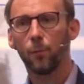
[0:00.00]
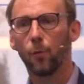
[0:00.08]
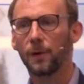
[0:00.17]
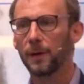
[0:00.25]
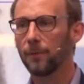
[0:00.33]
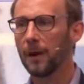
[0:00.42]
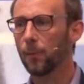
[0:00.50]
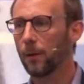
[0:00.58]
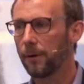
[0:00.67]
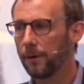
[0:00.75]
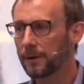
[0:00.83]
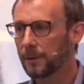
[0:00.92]
walking around
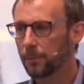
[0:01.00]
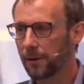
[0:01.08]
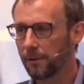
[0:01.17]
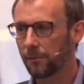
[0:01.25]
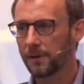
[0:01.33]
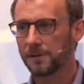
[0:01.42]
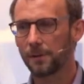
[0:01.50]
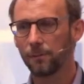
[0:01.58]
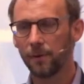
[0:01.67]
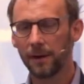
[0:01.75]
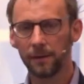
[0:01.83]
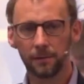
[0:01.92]
wearing the Britain Runs on
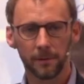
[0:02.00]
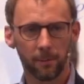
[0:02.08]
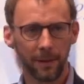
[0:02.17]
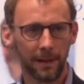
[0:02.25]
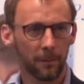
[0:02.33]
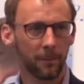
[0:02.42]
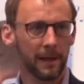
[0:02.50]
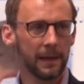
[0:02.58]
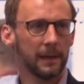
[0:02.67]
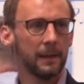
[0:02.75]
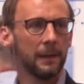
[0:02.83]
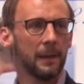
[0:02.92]
Rail lapel
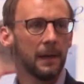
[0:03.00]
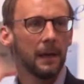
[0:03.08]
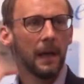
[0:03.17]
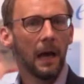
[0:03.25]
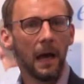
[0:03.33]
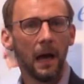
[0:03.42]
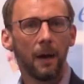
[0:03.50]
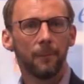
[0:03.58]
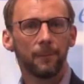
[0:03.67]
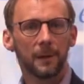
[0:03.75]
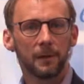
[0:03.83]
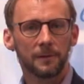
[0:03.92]
pin.
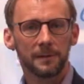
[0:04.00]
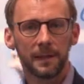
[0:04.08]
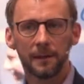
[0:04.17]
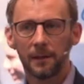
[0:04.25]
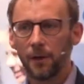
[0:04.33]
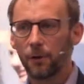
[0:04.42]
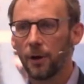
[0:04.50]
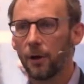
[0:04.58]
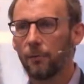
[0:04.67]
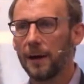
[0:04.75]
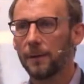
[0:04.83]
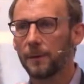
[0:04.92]
You'll see the
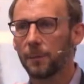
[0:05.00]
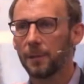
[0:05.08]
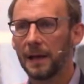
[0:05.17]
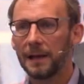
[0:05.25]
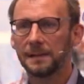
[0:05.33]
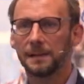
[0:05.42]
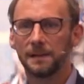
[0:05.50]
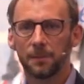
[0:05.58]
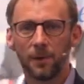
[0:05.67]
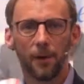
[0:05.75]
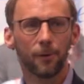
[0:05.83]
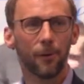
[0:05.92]
logo around the place. It's
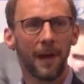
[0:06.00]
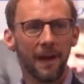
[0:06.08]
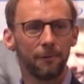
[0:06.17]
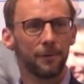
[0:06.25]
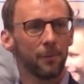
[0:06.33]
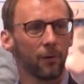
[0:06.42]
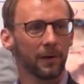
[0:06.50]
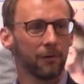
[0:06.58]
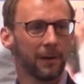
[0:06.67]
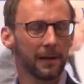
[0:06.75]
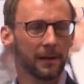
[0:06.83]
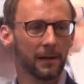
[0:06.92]
a logo everybody
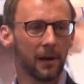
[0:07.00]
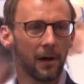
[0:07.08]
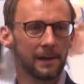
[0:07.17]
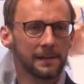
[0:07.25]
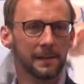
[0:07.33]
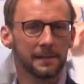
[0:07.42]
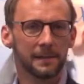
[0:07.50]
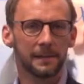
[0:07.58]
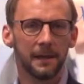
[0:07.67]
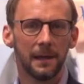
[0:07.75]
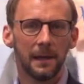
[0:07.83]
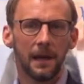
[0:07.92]
recognises.
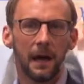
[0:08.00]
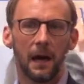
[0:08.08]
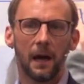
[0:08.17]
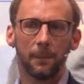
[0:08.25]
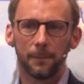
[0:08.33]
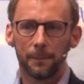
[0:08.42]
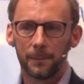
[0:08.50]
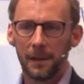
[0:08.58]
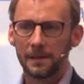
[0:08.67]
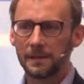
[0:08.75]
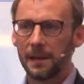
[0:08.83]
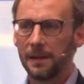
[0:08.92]

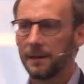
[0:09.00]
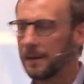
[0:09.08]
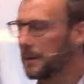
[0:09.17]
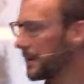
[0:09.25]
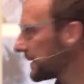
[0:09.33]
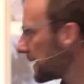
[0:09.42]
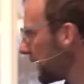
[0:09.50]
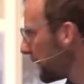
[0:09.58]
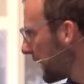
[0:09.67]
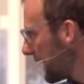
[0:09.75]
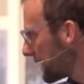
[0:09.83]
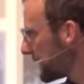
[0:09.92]
That's
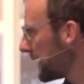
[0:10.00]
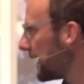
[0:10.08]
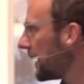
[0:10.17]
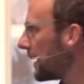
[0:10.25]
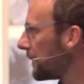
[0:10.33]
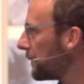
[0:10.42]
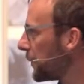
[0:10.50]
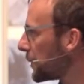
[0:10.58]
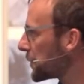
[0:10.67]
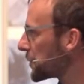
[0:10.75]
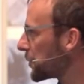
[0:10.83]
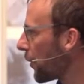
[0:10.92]
the
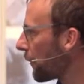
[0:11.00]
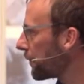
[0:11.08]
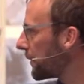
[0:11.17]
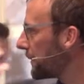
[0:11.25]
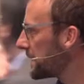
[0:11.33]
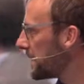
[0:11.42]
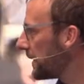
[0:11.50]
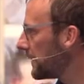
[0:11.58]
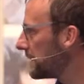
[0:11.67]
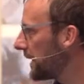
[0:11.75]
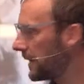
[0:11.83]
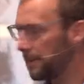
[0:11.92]
first shot from the
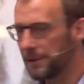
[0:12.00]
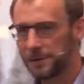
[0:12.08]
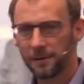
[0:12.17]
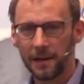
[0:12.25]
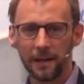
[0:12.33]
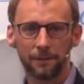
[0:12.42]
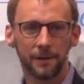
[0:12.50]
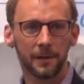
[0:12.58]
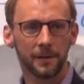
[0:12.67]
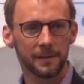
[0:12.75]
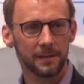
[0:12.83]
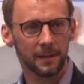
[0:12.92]
television
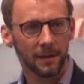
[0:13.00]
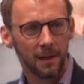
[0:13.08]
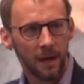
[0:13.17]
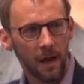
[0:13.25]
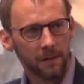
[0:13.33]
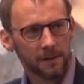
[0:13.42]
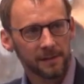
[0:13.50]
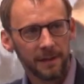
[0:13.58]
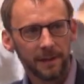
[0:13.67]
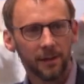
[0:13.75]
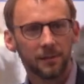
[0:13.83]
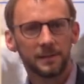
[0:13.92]
advert. The
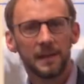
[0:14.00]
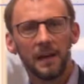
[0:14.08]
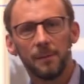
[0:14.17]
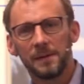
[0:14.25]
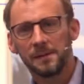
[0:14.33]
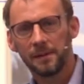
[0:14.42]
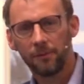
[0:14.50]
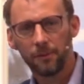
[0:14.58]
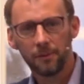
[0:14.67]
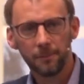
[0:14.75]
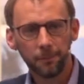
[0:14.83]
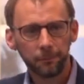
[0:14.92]
seagull's name is
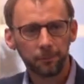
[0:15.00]
Cyril.